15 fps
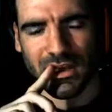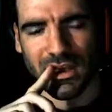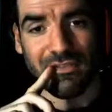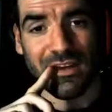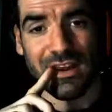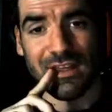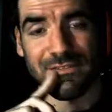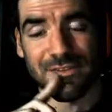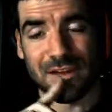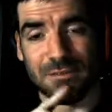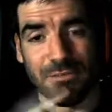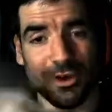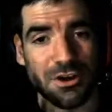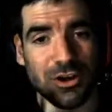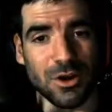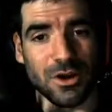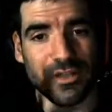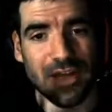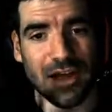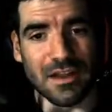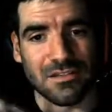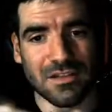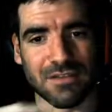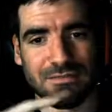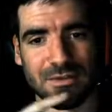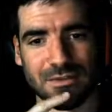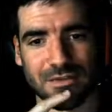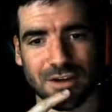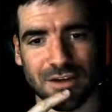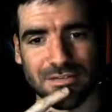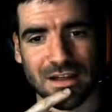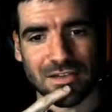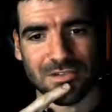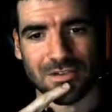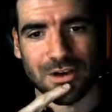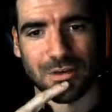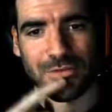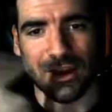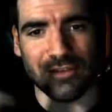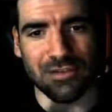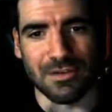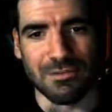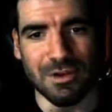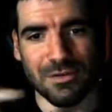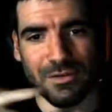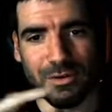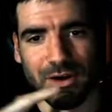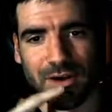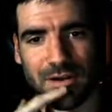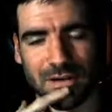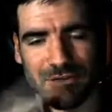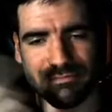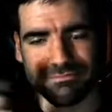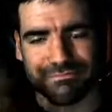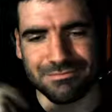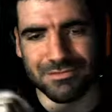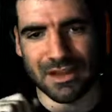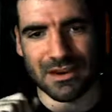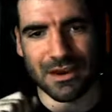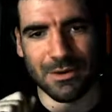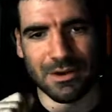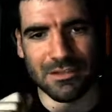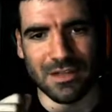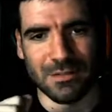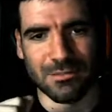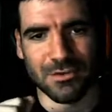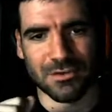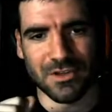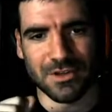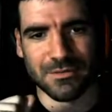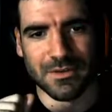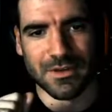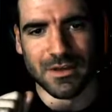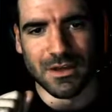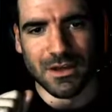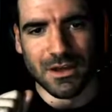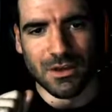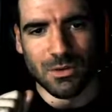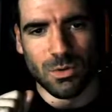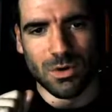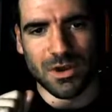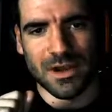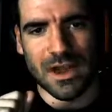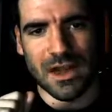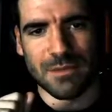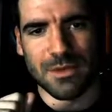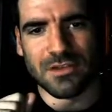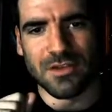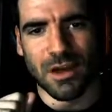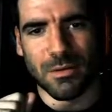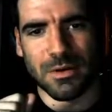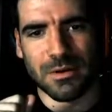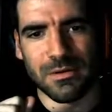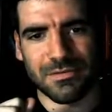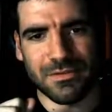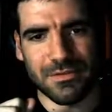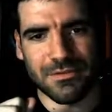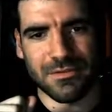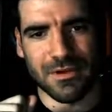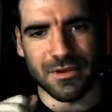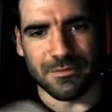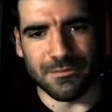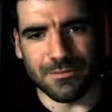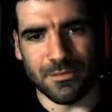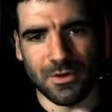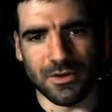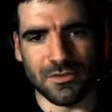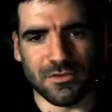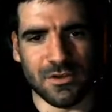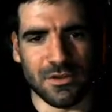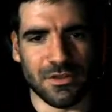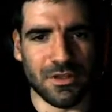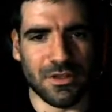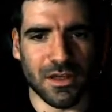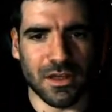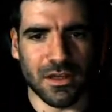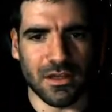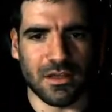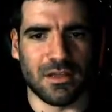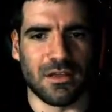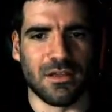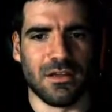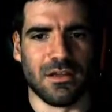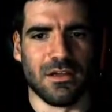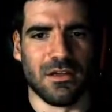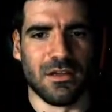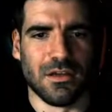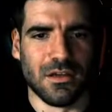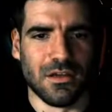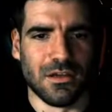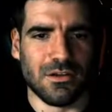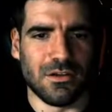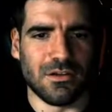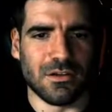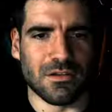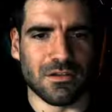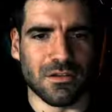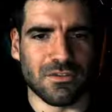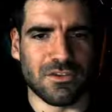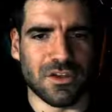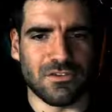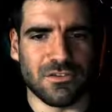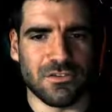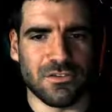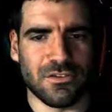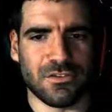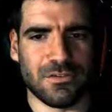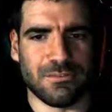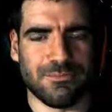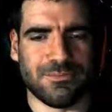If anything, by doing that, he's giving himself less time to actually move away. I sadly went to that bush there. We would have gained a bit of time on him if not while he's doing those little gestures.